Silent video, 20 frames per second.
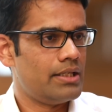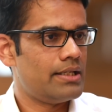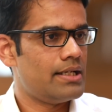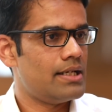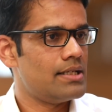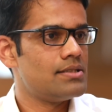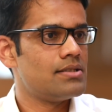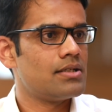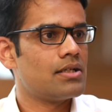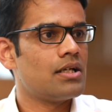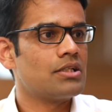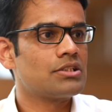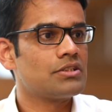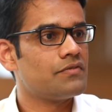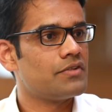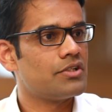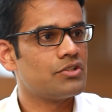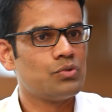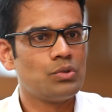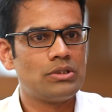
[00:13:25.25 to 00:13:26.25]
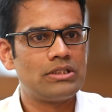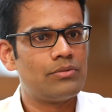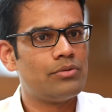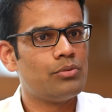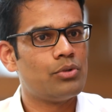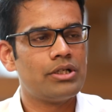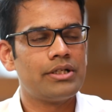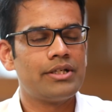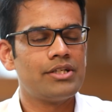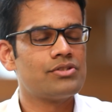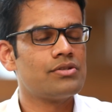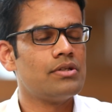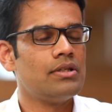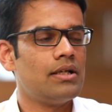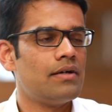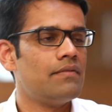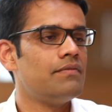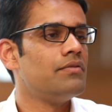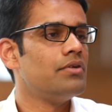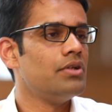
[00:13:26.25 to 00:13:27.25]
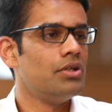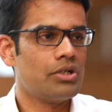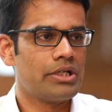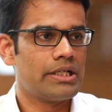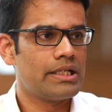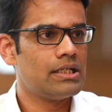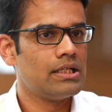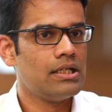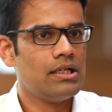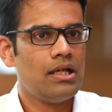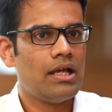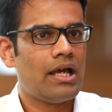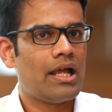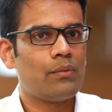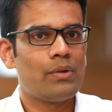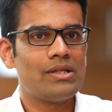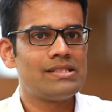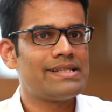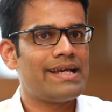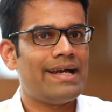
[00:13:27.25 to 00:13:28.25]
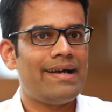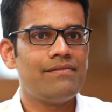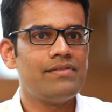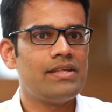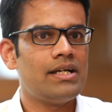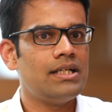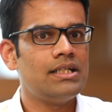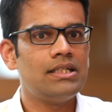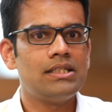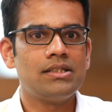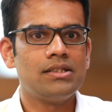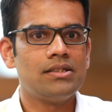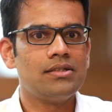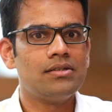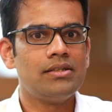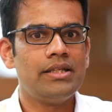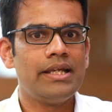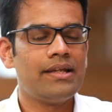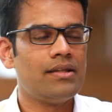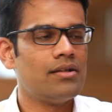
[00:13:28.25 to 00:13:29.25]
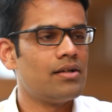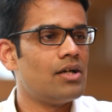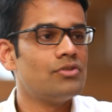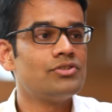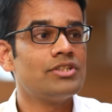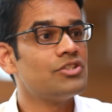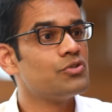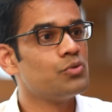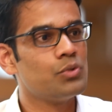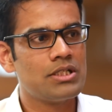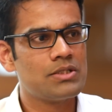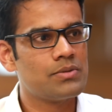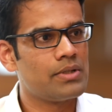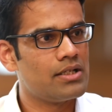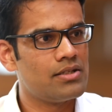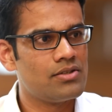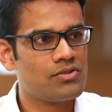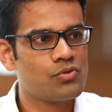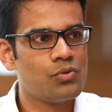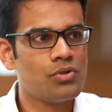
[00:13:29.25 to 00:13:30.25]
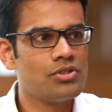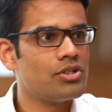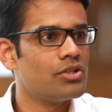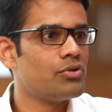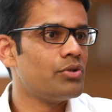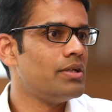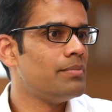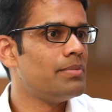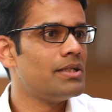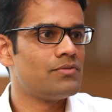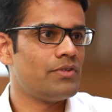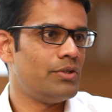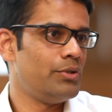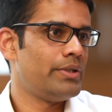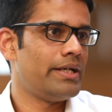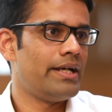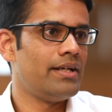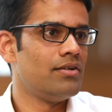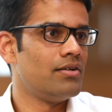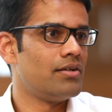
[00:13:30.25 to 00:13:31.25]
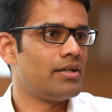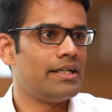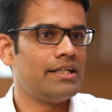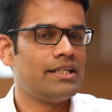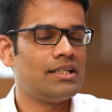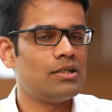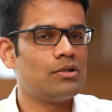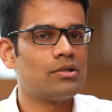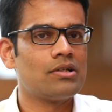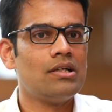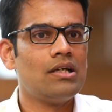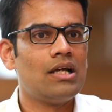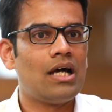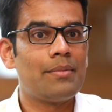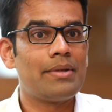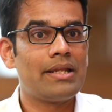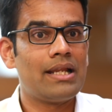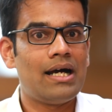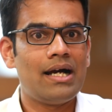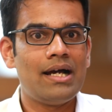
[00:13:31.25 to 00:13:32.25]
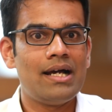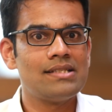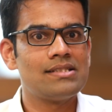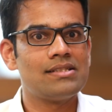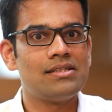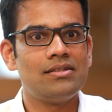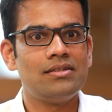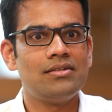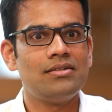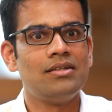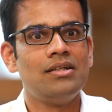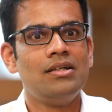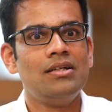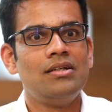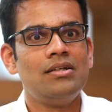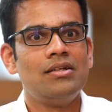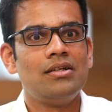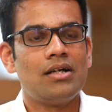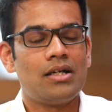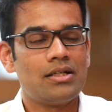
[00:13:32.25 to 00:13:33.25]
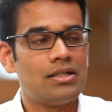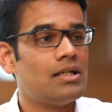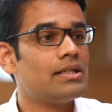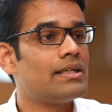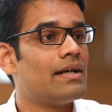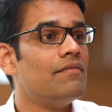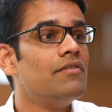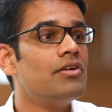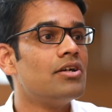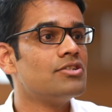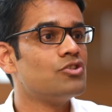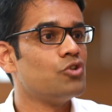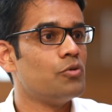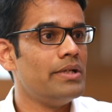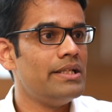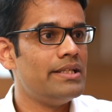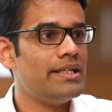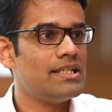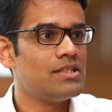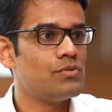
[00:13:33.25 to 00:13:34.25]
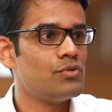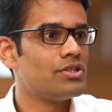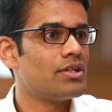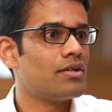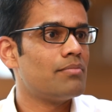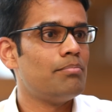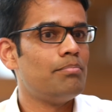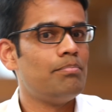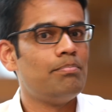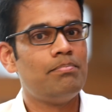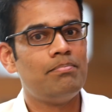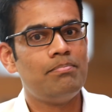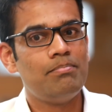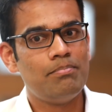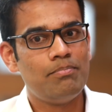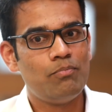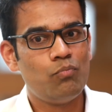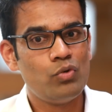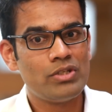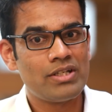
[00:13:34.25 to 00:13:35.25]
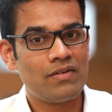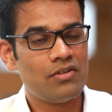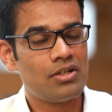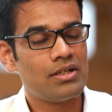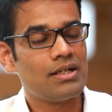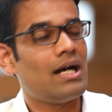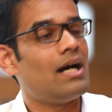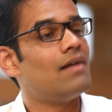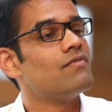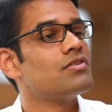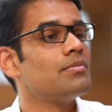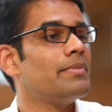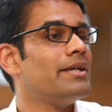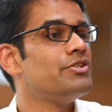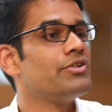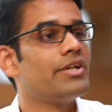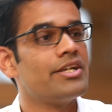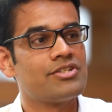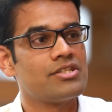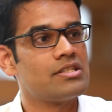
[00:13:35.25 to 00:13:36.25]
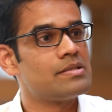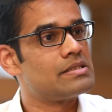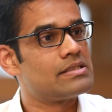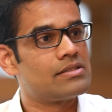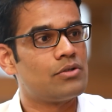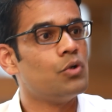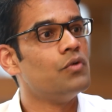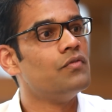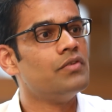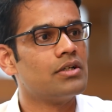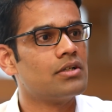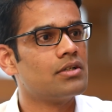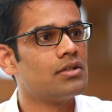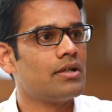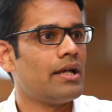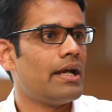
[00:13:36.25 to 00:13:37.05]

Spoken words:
That is the crux of our school, that we want kids to love learning. And once they have that, they can learn outside school as well. School is not the only place where you can learn. Right now, I mean, I as an adult have learned so many things which I've learned after my education is over.